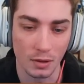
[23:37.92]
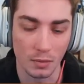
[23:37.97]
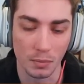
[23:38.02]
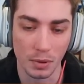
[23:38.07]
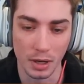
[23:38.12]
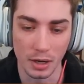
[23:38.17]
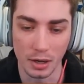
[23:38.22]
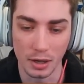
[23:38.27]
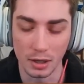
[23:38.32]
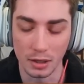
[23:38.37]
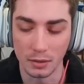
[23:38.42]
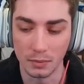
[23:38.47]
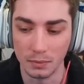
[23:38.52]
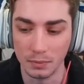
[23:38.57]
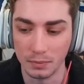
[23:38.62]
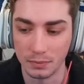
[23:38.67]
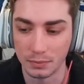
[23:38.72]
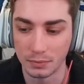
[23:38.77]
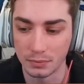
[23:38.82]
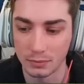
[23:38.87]
but
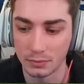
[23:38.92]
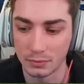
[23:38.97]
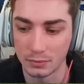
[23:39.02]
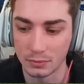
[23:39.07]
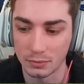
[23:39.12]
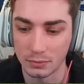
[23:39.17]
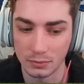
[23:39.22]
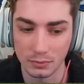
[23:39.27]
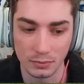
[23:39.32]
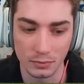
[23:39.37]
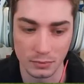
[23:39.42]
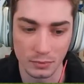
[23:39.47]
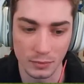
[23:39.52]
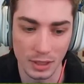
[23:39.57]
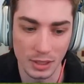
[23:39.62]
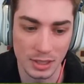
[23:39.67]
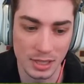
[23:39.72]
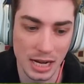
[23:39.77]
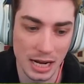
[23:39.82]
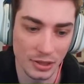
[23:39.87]

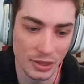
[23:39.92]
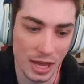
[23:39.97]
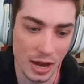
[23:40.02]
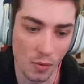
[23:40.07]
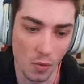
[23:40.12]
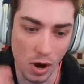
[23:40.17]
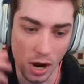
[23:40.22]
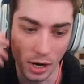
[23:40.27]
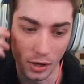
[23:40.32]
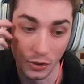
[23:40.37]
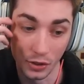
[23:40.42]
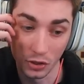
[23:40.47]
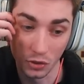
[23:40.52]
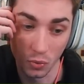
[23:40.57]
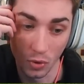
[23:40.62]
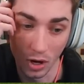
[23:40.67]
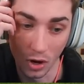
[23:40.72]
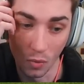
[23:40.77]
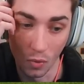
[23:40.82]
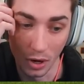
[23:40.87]
it's not that wild.
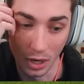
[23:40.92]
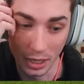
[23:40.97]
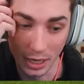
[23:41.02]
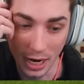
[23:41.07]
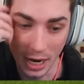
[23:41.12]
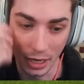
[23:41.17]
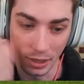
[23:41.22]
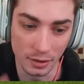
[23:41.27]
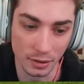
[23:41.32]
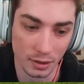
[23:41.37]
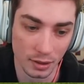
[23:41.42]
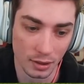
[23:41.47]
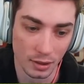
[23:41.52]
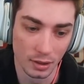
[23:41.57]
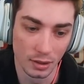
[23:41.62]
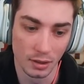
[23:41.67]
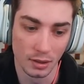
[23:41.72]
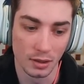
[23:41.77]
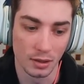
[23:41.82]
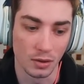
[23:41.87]
There's 101 again.
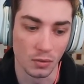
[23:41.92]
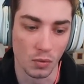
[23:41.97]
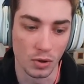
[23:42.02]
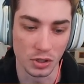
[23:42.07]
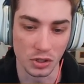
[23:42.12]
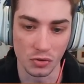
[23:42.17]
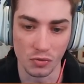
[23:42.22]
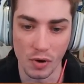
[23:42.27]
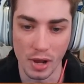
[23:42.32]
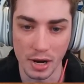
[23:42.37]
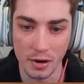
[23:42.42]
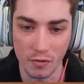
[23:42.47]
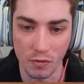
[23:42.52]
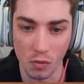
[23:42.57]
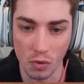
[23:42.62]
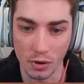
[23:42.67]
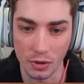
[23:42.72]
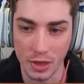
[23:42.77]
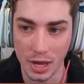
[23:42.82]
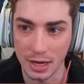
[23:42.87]
Wasn't ready
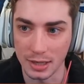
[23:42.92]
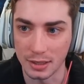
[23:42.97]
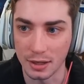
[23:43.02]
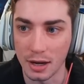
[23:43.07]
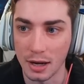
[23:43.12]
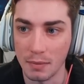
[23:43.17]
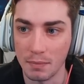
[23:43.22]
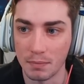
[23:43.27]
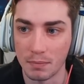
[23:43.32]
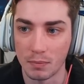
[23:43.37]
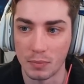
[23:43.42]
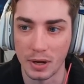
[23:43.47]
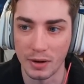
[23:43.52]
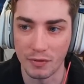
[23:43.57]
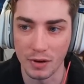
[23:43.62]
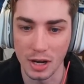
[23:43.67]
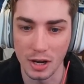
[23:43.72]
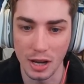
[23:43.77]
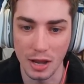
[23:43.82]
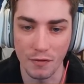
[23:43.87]
for it that time.
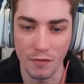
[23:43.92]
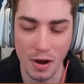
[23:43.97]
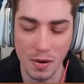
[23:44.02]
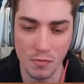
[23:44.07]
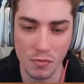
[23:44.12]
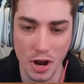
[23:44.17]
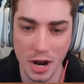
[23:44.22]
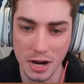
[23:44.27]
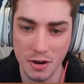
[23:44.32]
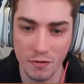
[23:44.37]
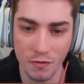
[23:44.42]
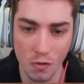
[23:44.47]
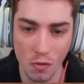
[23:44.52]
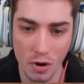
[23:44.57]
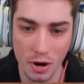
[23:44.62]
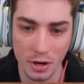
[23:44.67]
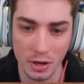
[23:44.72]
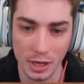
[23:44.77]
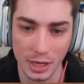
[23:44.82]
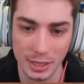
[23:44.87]
But if I'm ready
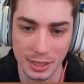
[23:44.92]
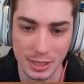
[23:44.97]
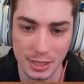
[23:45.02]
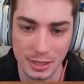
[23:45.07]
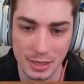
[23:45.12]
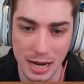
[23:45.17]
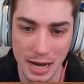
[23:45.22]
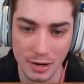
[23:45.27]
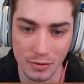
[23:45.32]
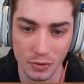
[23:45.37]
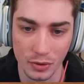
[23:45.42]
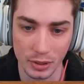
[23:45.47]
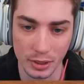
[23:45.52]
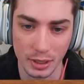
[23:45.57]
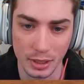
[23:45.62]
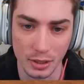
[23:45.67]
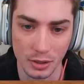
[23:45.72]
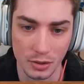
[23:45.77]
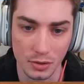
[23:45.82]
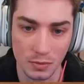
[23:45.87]
for it, it's not
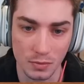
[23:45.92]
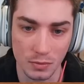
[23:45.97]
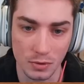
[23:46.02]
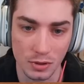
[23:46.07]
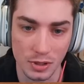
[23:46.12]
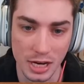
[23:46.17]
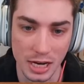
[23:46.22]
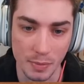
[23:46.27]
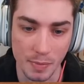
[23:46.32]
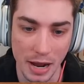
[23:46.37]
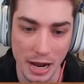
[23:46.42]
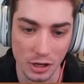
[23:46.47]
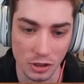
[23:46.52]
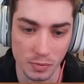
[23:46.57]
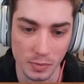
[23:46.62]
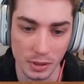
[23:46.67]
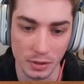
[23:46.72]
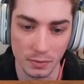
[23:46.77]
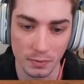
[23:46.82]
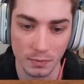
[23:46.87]
really going to sneak
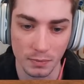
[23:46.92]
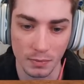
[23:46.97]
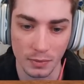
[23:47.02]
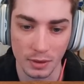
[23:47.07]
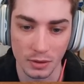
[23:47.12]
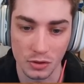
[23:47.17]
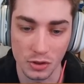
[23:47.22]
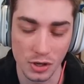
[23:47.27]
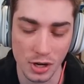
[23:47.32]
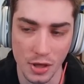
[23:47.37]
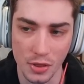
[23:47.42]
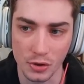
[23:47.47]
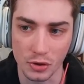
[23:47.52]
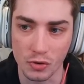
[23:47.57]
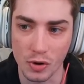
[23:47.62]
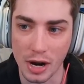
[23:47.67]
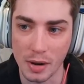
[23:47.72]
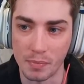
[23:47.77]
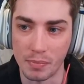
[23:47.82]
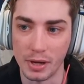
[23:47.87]
past me. It's another
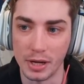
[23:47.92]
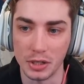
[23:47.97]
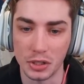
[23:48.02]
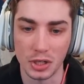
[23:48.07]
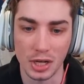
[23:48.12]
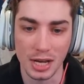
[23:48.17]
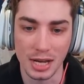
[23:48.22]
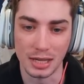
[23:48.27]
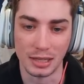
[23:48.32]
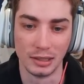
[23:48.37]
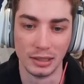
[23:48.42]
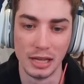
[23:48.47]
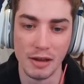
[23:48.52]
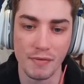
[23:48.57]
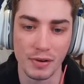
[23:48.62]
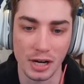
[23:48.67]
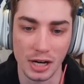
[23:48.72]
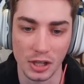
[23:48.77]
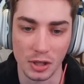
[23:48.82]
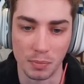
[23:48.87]
great pitch.
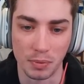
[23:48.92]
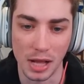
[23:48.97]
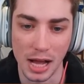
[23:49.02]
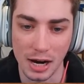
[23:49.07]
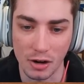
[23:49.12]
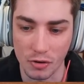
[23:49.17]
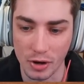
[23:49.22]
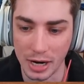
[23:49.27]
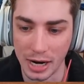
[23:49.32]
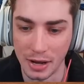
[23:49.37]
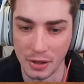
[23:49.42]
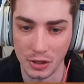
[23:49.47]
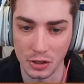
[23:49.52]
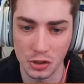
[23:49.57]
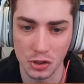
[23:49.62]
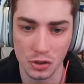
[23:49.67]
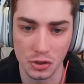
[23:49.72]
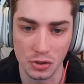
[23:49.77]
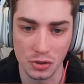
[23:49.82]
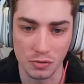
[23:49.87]
Living on the black right now.
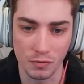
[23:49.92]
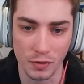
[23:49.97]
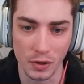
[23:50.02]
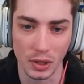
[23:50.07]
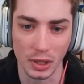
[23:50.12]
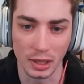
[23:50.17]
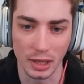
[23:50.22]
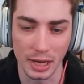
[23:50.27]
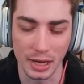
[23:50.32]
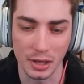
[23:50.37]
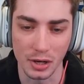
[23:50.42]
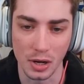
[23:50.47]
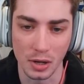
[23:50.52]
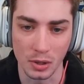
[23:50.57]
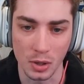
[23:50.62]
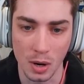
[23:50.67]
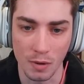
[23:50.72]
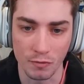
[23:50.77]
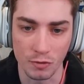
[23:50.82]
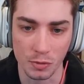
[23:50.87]
This is feeling like an
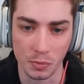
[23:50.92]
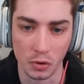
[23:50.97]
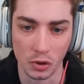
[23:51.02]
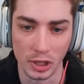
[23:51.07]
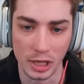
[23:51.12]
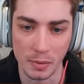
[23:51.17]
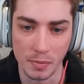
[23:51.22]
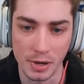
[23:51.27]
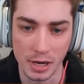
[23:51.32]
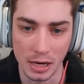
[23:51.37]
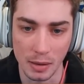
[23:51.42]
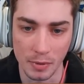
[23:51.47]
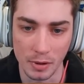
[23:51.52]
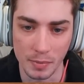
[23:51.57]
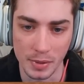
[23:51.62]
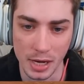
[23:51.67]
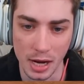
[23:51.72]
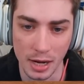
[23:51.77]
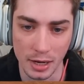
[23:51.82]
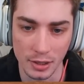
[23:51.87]
uncomfortable AB, I'm going
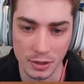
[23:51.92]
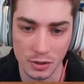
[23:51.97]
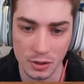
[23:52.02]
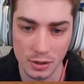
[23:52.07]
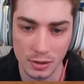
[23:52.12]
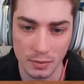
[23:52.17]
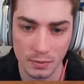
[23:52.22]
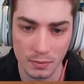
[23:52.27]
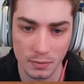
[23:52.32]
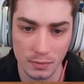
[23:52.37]
to be honest.